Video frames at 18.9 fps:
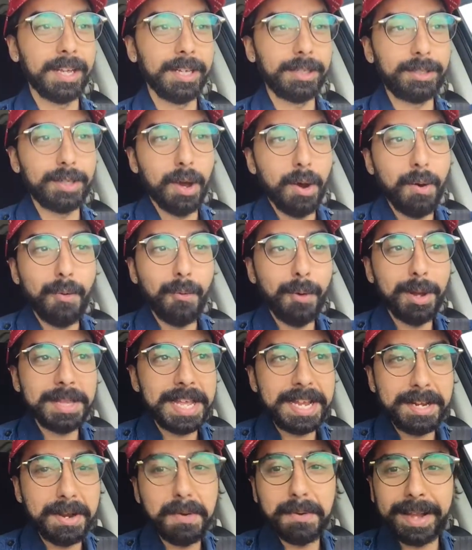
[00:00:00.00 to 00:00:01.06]
So what
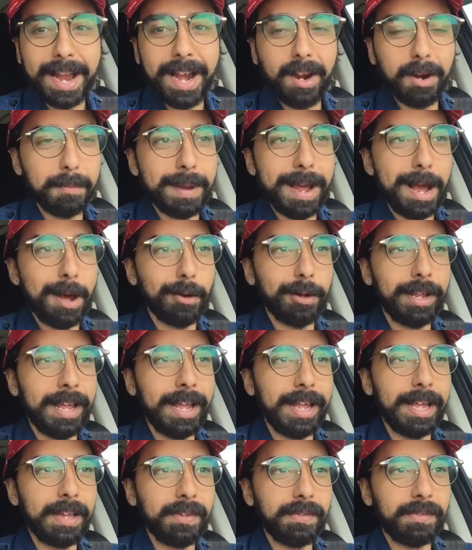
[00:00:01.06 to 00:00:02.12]
they don't care about
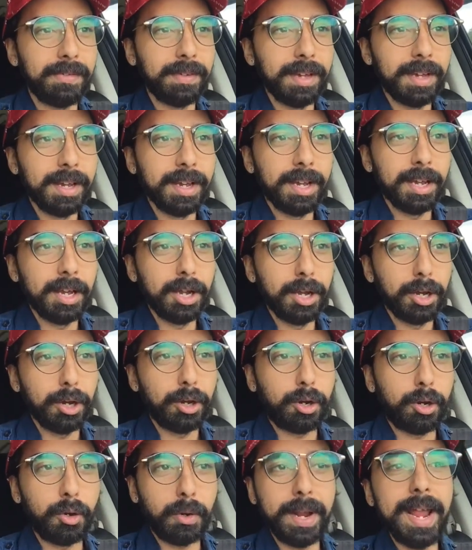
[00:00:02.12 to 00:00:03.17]
is
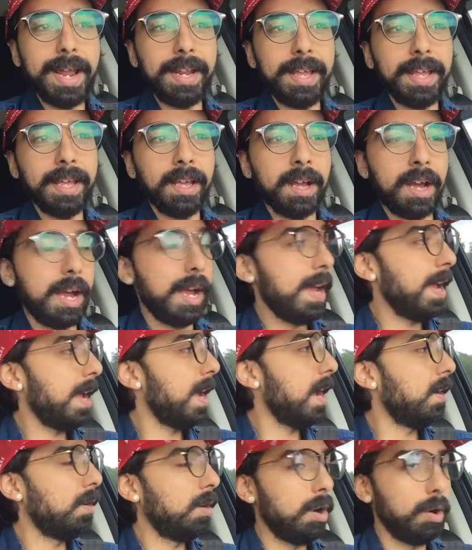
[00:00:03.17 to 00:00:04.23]
creating
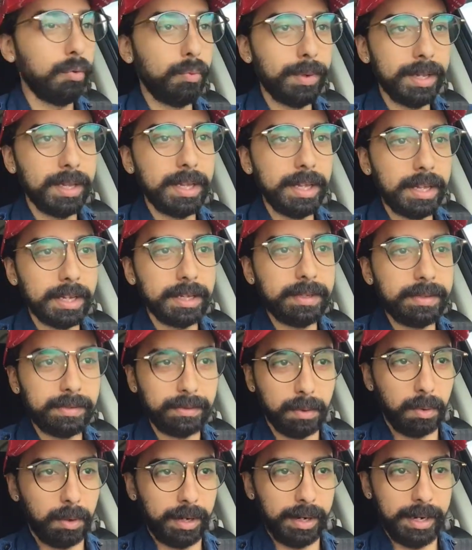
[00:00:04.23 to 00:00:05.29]
a, a, a really good
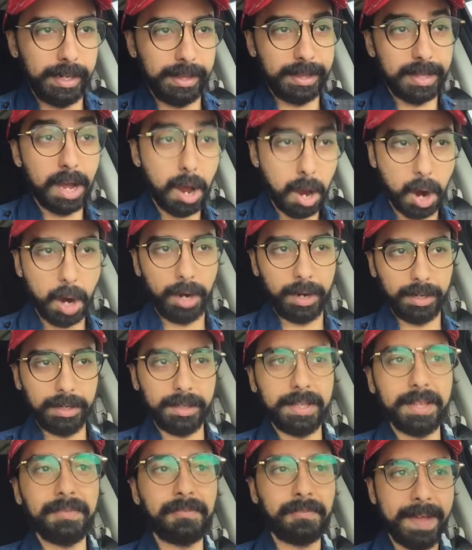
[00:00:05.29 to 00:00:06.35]
story, the art,
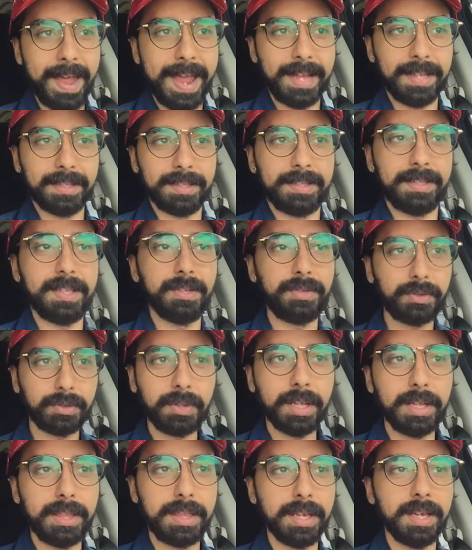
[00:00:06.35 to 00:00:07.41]
the fans,
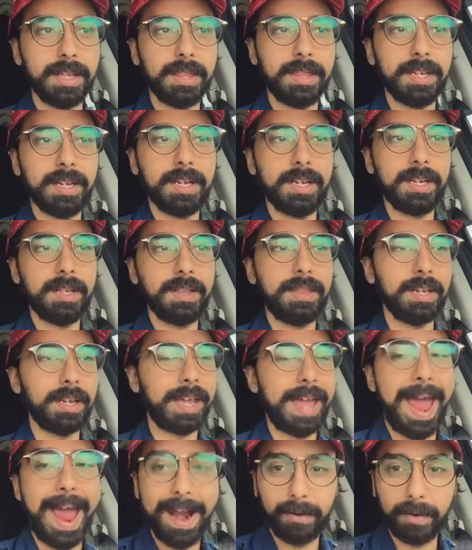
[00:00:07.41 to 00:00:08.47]
the the the, the
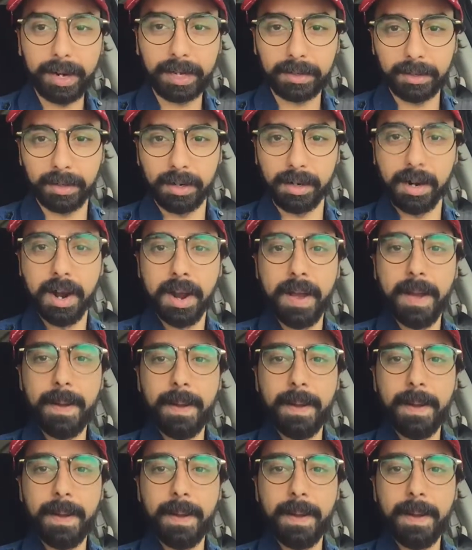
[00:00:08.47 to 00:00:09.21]
character.